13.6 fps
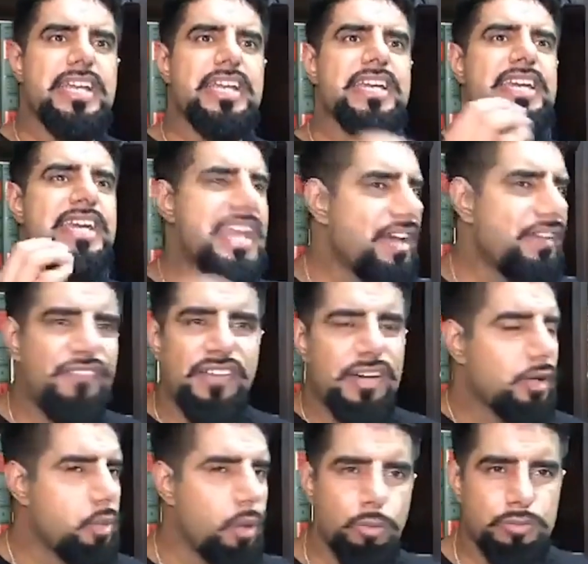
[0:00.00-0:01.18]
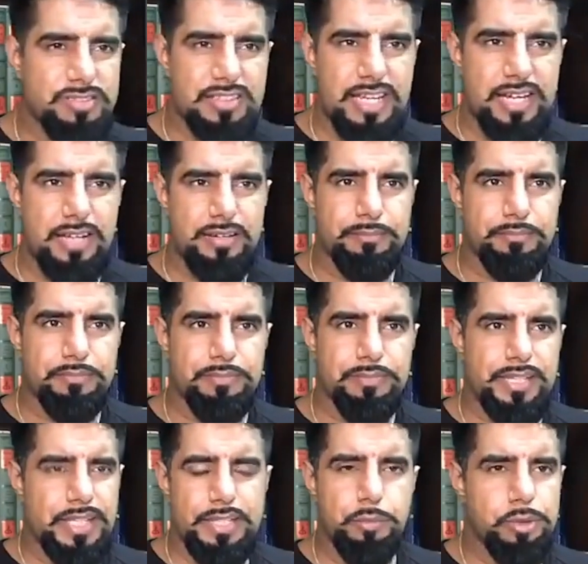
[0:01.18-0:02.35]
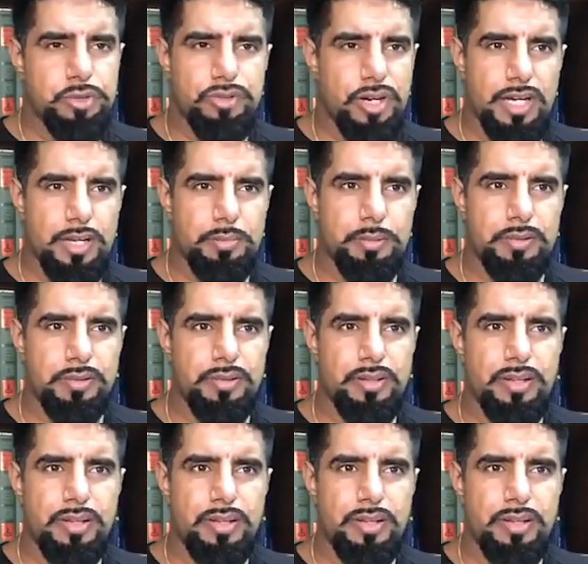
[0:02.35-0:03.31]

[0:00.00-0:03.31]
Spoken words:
never quotes that he was reliable.